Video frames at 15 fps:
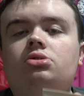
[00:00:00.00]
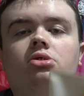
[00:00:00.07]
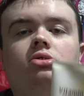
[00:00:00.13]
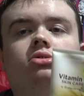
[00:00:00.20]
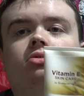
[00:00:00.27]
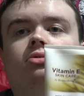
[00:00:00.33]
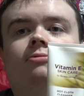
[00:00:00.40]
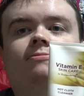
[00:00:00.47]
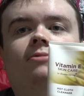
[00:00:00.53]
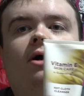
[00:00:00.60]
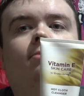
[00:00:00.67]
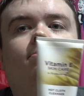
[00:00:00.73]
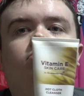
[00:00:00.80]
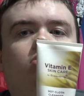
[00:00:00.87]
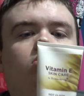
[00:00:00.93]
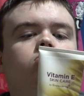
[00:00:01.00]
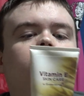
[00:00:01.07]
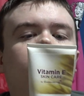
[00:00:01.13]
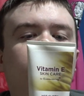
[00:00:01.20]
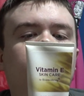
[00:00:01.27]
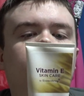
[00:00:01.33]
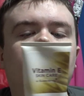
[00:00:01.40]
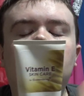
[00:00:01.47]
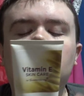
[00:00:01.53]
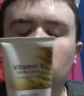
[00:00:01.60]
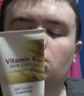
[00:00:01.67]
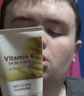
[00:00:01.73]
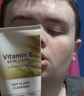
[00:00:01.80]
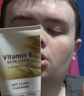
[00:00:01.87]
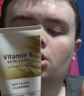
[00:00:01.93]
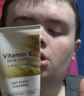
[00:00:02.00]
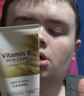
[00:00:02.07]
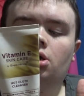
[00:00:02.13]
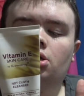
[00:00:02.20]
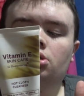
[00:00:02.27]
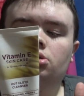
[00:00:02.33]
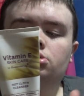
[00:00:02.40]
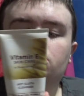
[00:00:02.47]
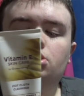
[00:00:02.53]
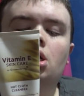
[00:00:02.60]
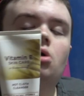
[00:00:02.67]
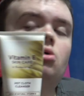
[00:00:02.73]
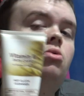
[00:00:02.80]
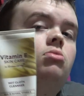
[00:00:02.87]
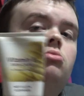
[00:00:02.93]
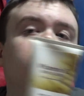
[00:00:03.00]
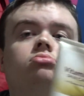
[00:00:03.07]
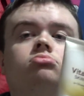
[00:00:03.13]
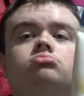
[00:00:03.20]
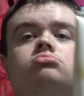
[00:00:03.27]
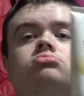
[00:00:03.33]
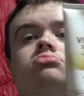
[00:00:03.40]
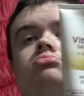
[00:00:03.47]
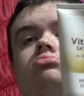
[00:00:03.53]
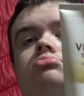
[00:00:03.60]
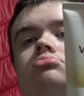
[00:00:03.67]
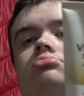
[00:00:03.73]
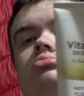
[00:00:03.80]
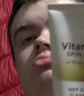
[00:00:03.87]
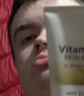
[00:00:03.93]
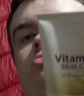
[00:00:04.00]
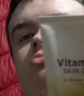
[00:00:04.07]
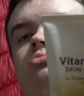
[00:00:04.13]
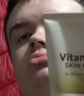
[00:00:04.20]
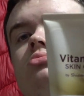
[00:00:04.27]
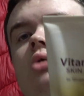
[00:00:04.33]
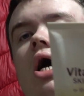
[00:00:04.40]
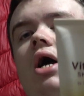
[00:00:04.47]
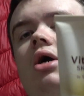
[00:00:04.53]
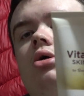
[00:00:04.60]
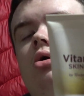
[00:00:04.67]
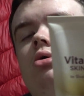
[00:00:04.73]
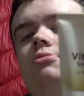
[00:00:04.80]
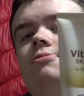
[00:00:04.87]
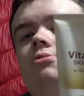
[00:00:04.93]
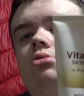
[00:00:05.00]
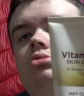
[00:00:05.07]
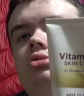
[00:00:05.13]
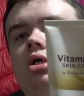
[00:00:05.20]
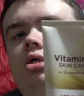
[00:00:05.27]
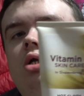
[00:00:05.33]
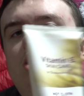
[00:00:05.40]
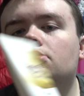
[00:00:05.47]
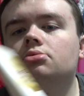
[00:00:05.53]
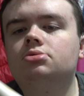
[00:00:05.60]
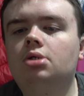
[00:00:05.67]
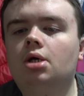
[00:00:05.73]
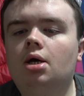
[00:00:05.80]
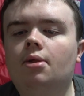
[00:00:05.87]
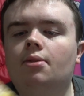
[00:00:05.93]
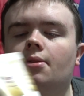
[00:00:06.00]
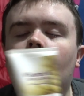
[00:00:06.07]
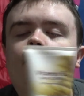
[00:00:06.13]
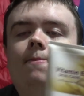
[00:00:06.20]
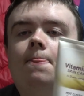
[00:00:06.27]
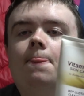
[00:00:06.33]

this is a bad product. So that goes for a 10 out of 10.